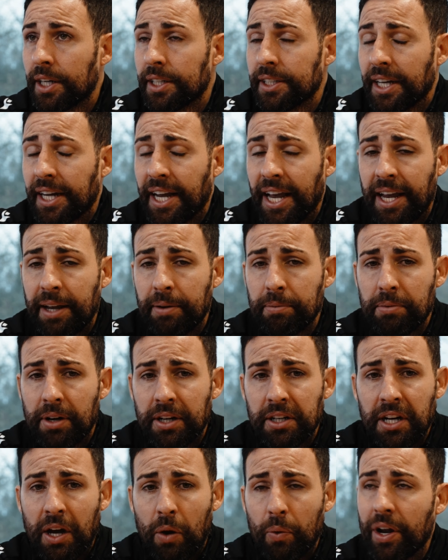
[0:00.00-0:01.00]
the game,
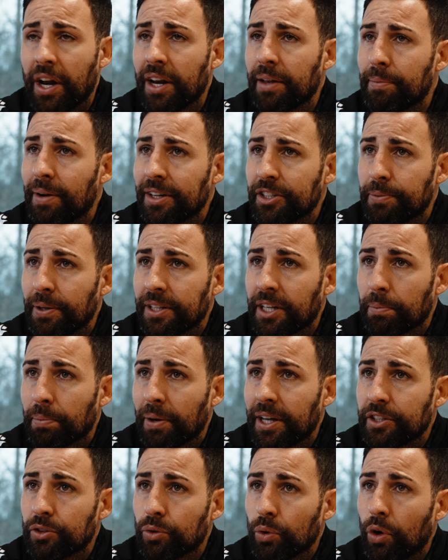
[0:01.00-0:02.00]
and now we are in a much better
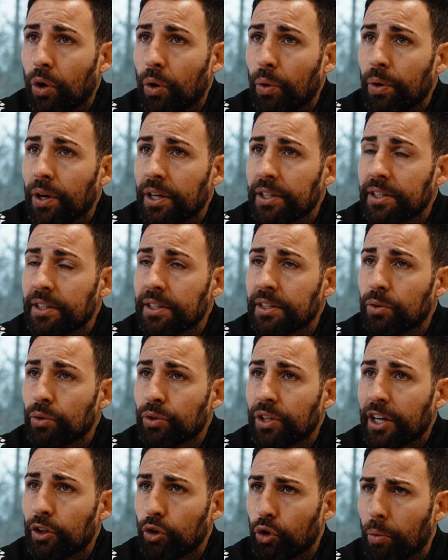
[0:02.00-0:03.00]
place to go and to
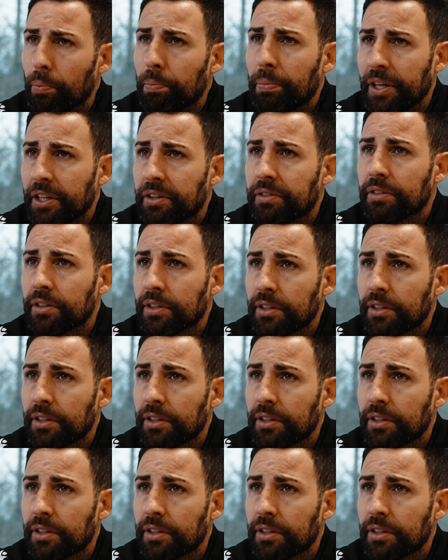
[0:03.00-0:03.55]
try to compete